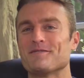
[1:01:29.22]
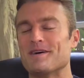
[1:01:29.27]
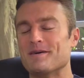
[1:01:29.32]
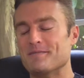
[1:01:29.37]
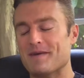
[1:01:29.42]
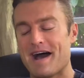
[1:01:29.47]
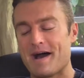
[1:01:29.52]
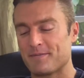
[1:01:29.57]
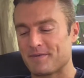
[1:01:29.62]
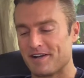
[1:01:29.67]
well,
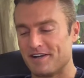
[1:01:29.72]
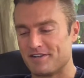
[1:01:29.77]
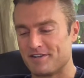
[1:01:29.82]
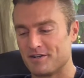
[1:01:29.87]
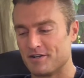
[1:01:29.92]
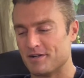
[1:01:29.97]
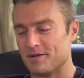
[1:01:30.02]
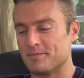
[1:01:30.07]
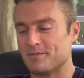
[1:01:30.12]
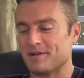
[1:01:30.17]
I'm happy to
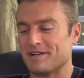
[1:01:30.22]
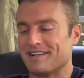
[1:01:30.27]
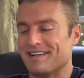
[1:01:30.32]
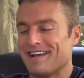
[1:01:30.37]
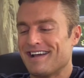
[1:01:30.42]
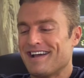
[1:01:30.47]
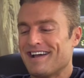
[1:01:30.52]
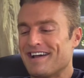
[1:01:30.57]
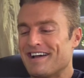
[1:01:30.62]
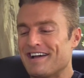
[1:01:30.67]
do it, but
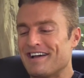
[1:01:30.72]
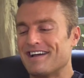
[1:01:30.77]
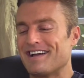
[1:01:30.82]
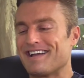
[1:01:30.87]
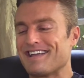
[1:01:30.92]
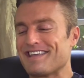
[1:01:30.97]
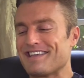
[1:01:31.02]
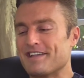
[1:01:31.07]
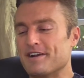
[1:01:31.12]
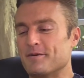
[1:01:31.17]

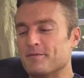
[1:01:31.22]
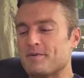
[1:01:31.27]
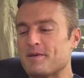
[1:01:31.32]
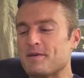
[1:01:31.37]
you know,